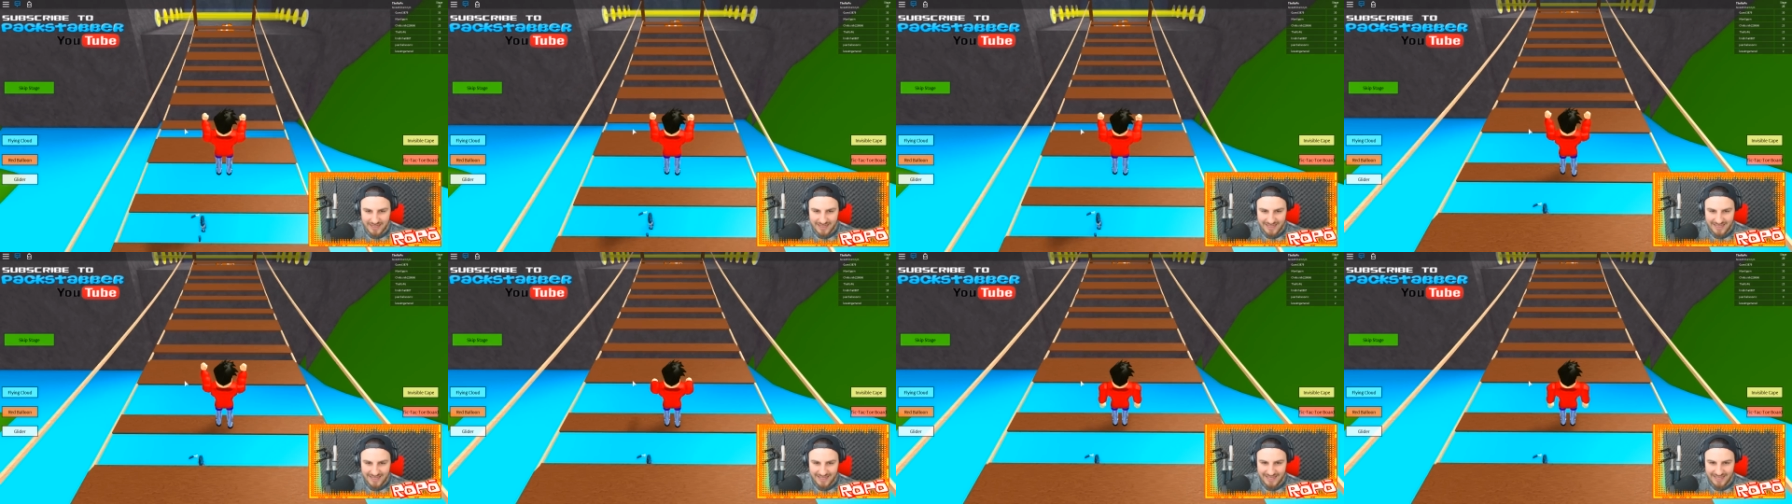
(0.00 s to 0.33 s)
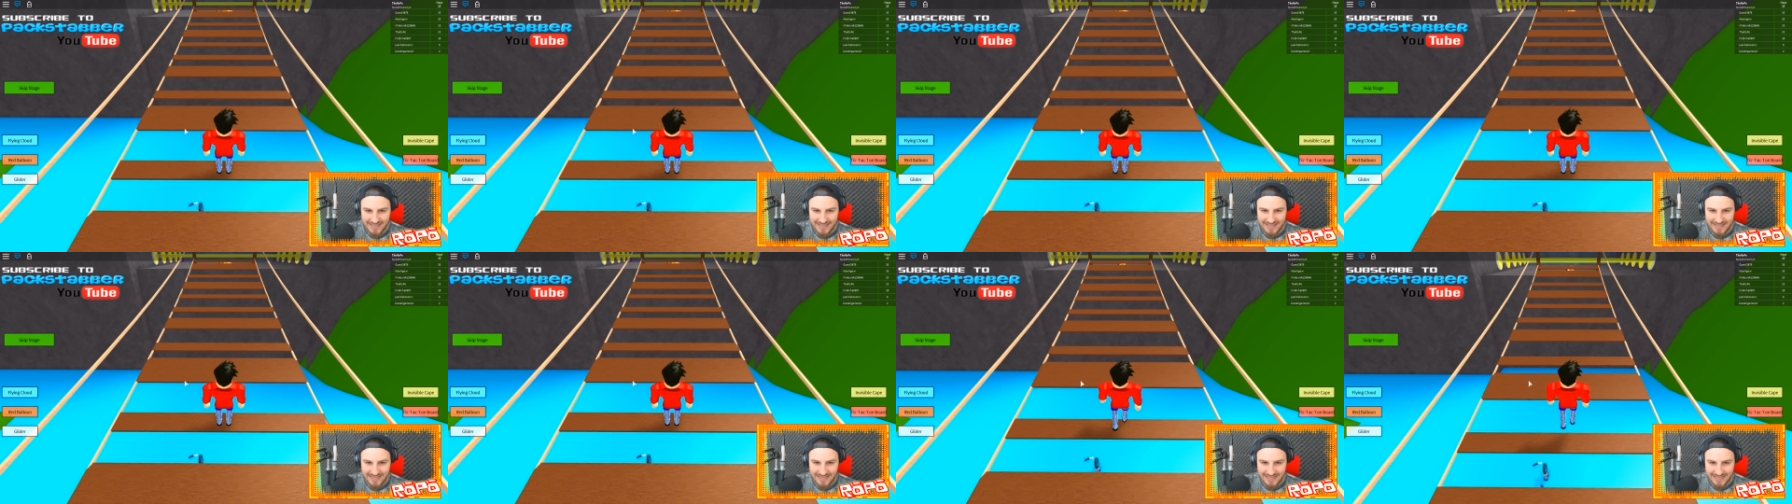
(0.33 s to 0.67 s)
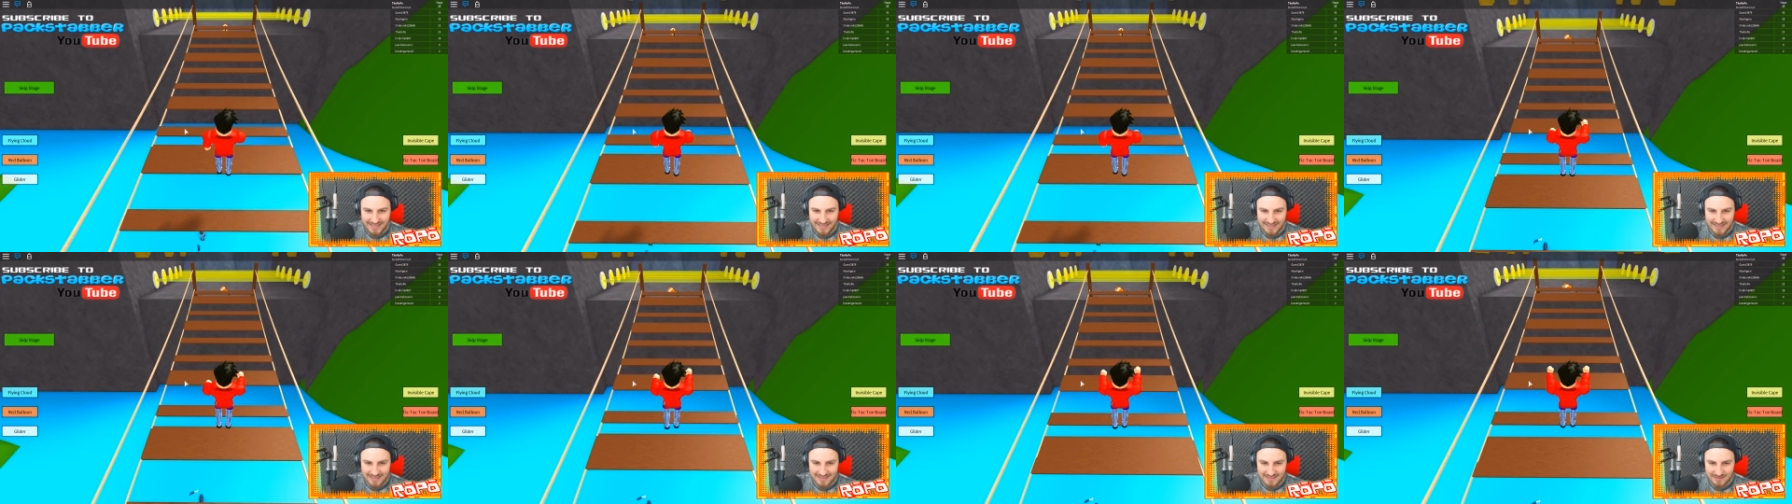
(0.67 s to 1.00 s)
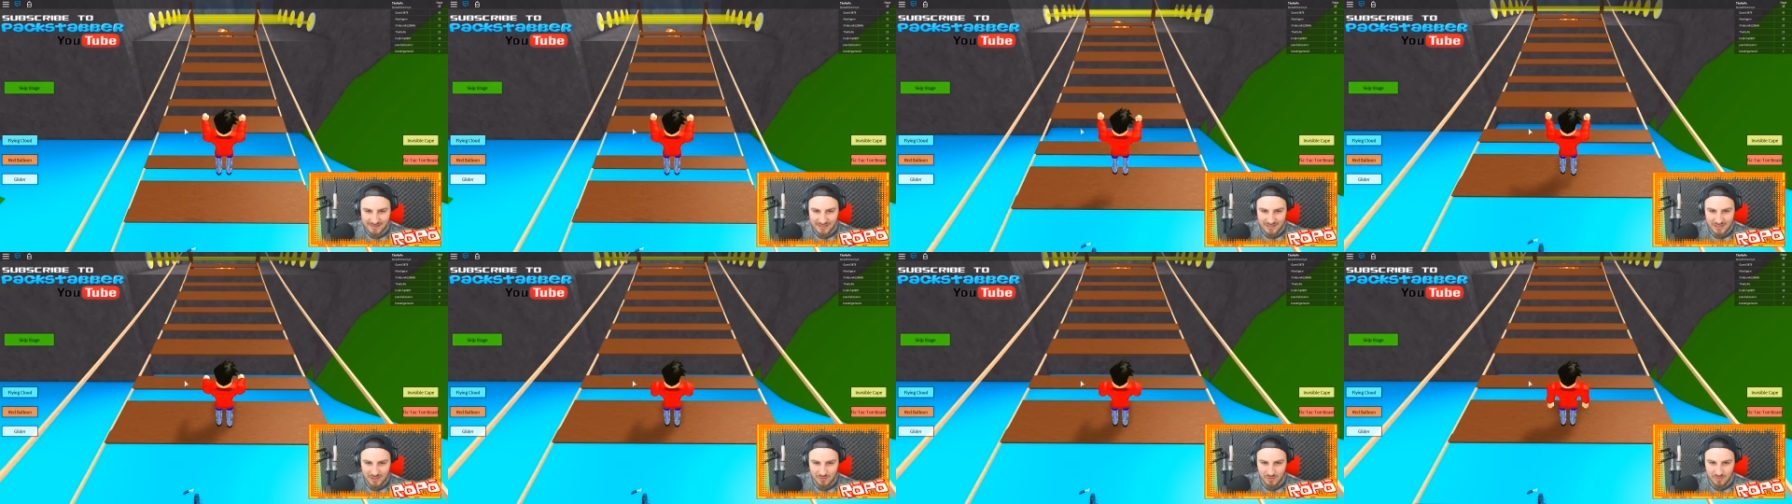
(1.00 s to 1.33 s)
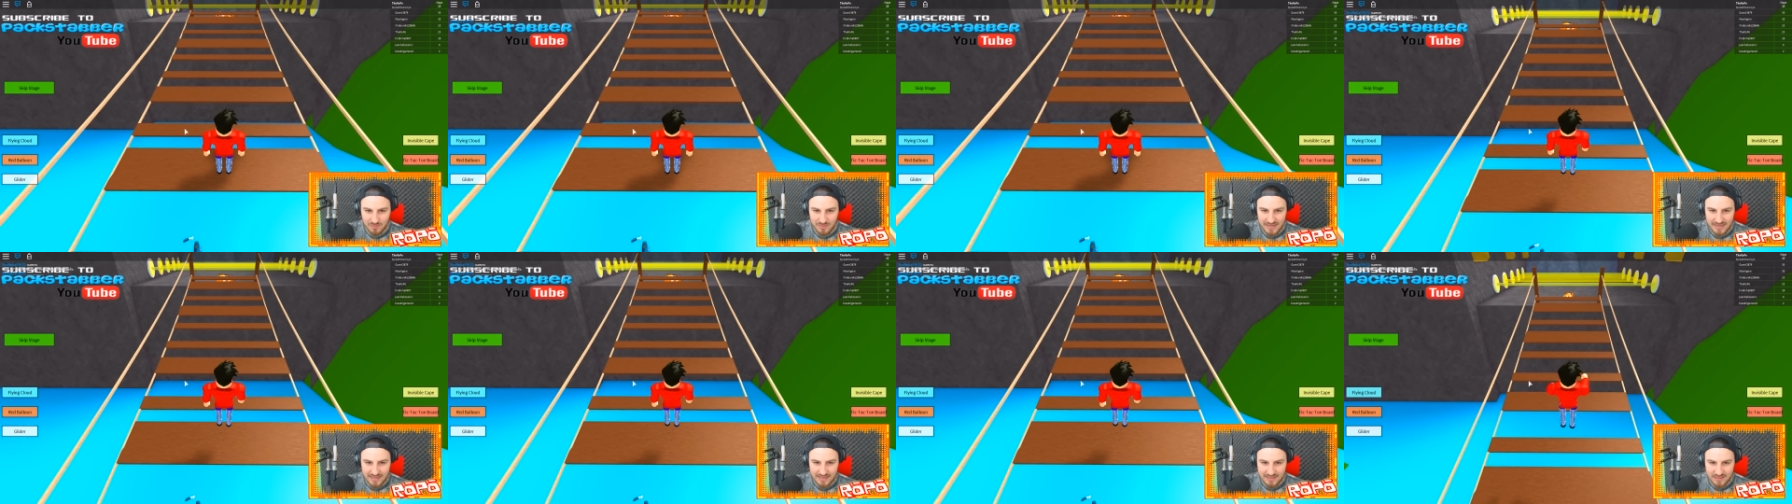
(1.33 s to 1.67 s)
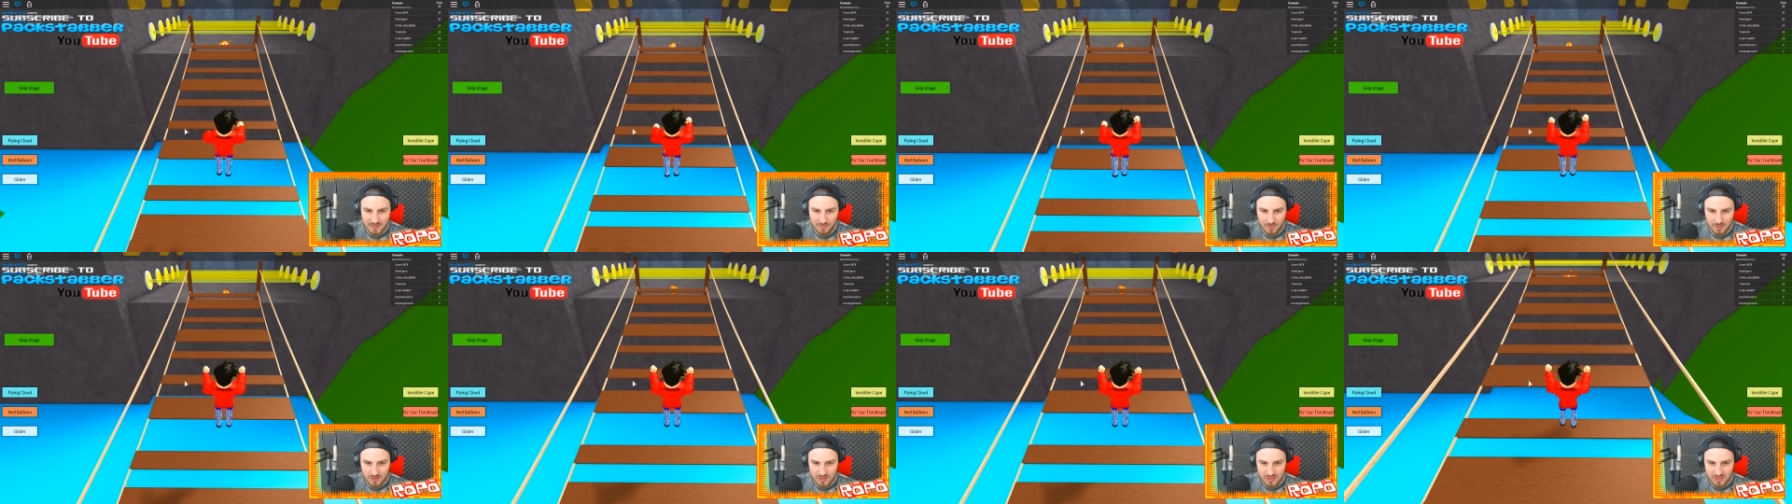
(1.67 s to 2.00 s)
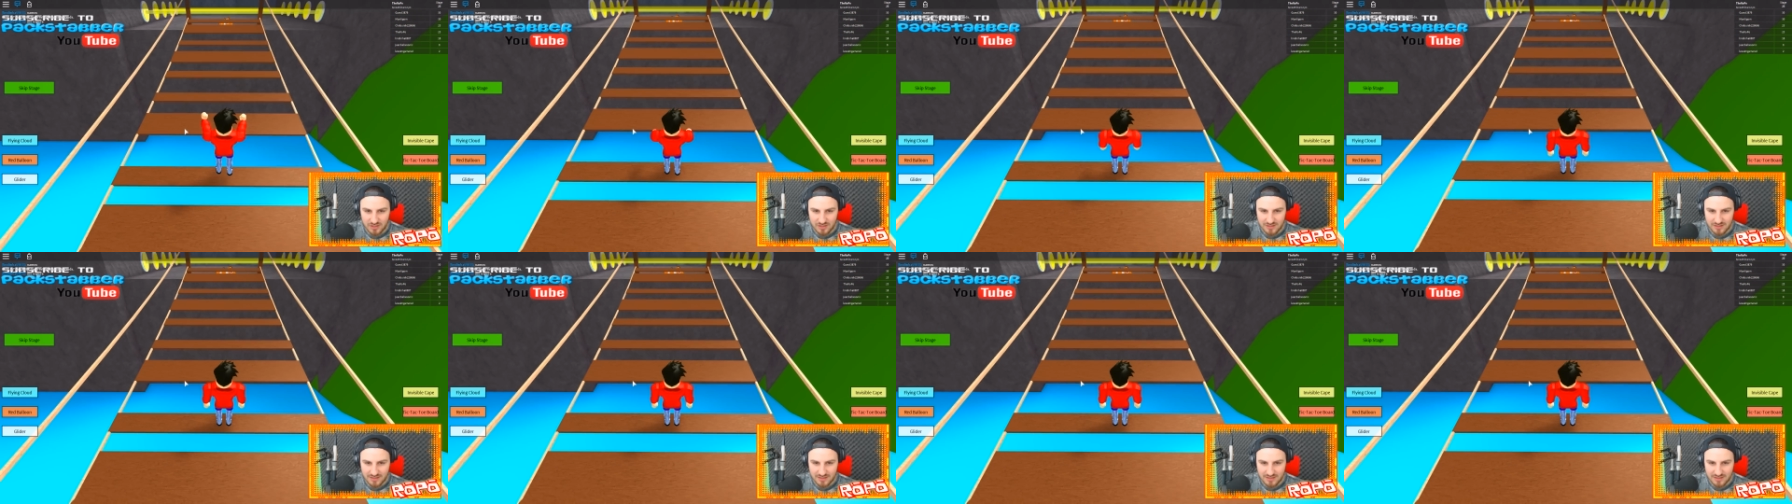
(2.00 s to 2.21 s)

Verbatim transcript: Hee hee hee. That's because you were mean and you pushed